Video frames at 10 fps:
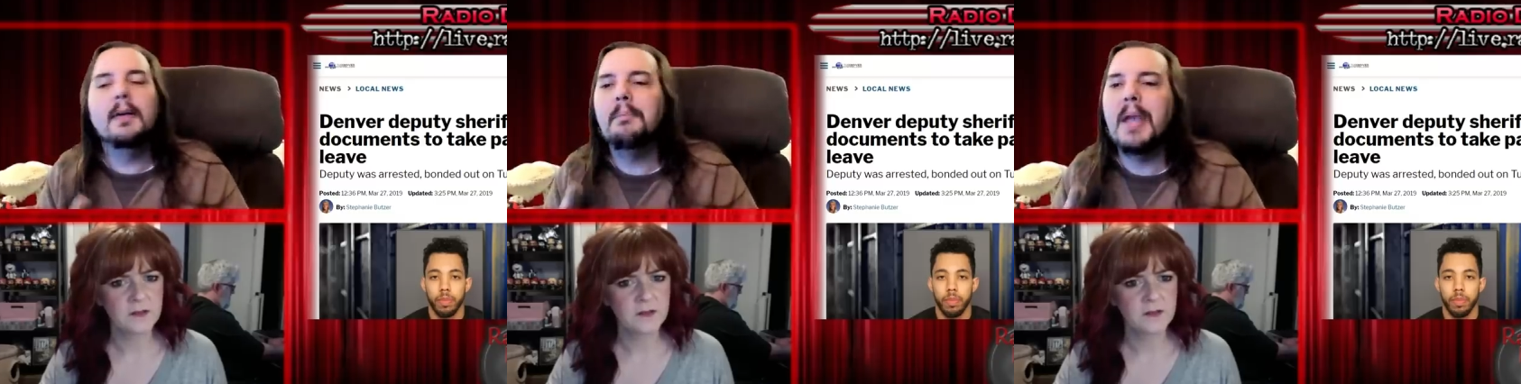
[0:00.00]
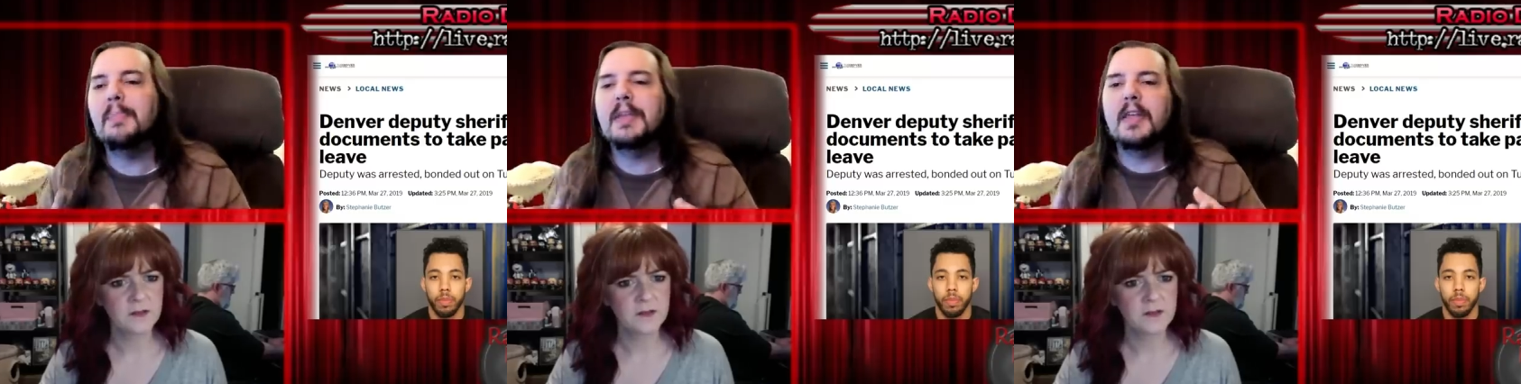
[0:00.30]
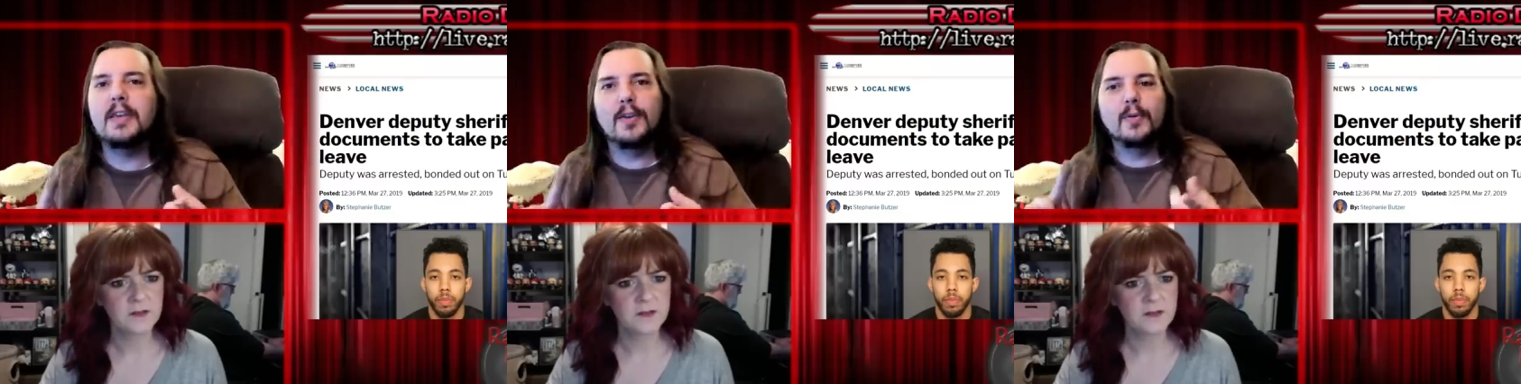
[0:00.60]
Speaker 1: Maybe
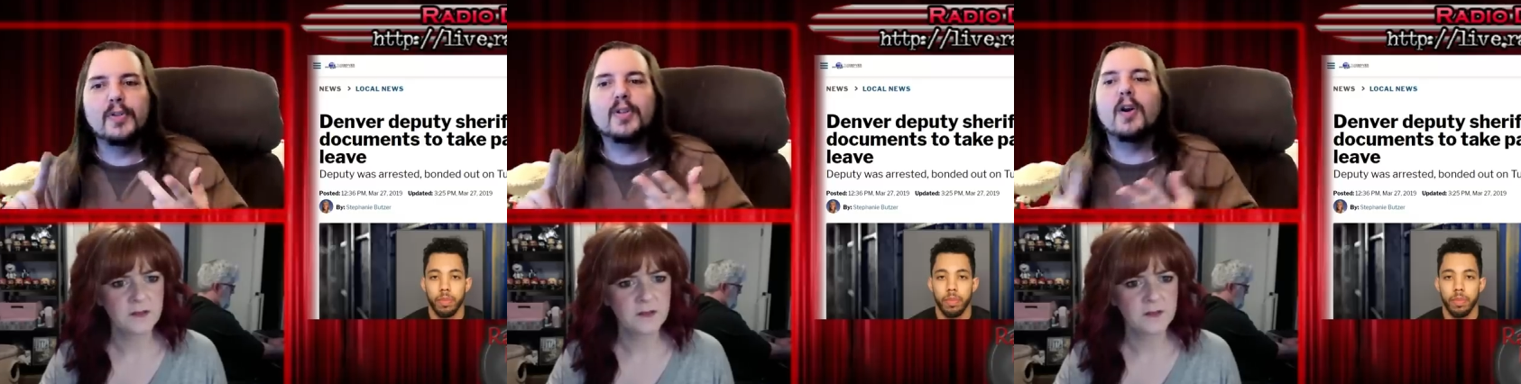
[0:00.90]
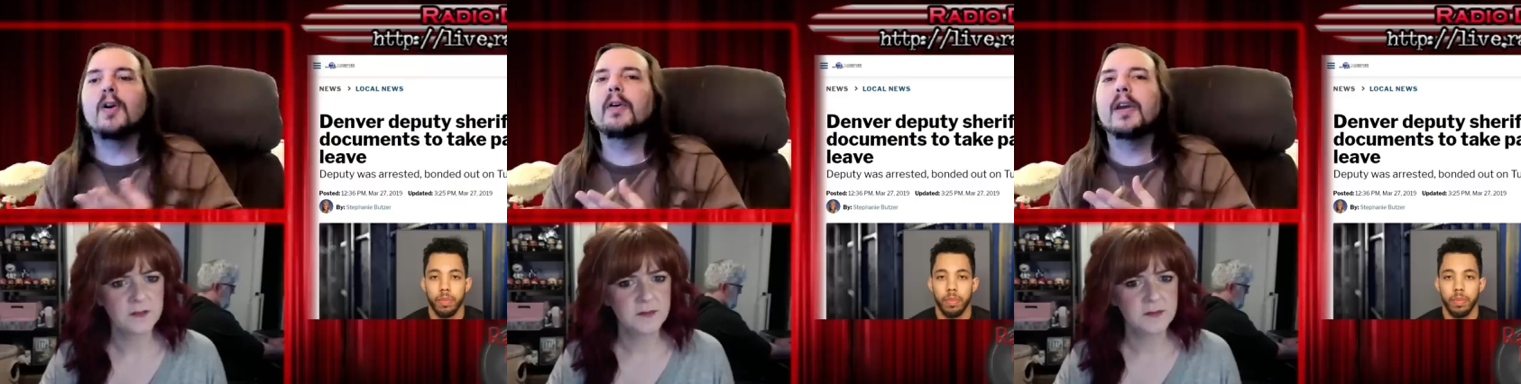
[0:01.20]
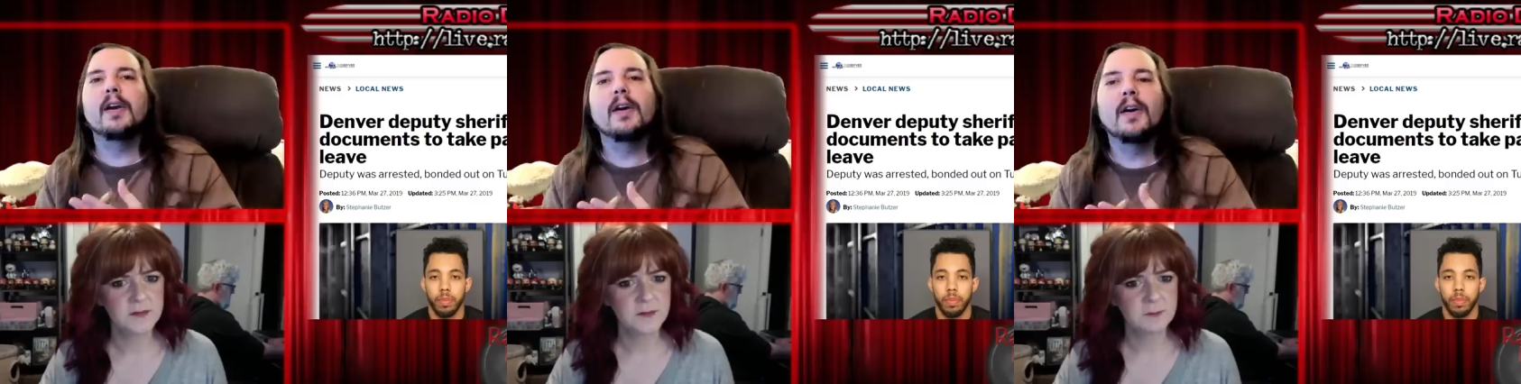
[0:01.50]
they use
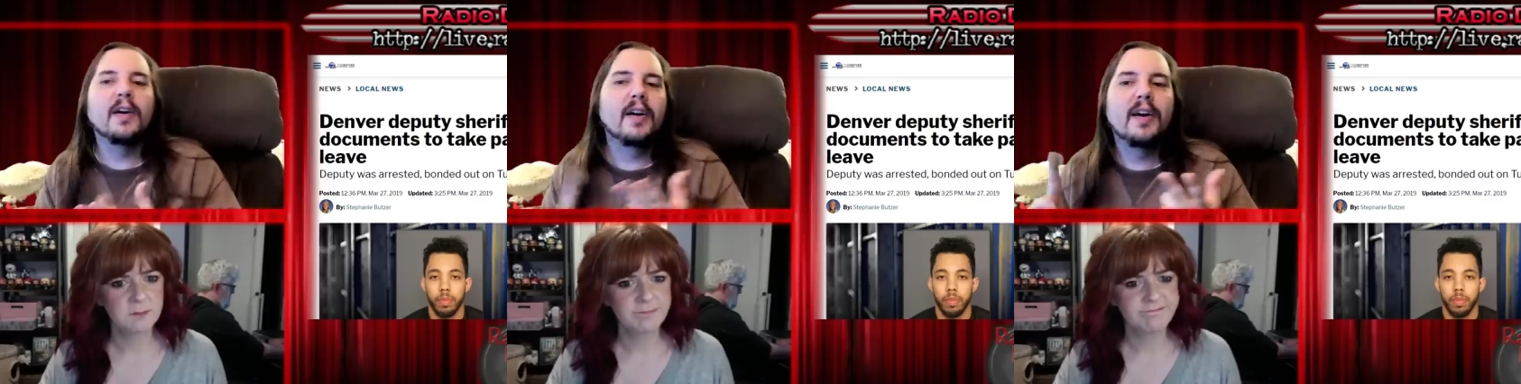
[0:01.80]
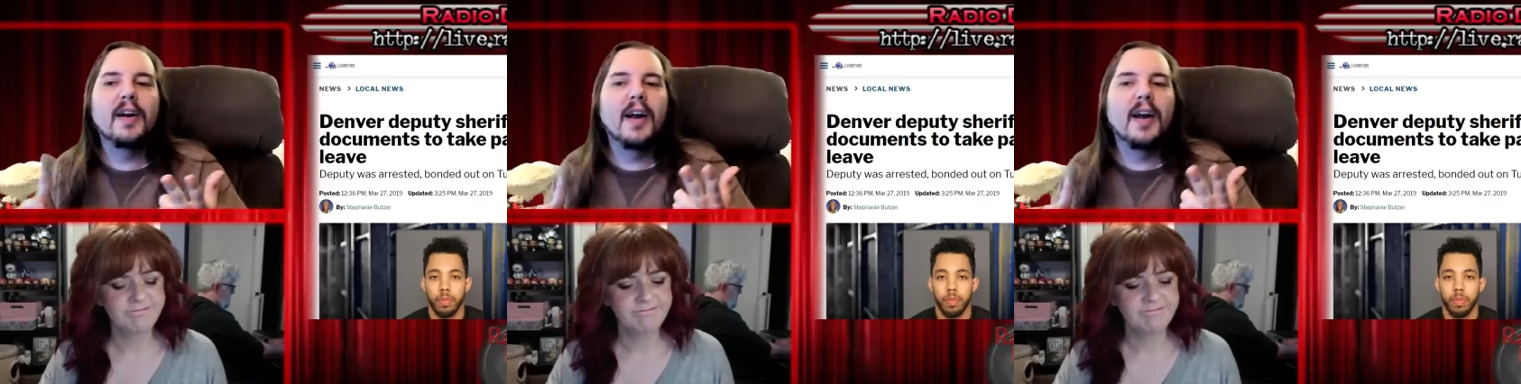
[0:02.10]
Courier.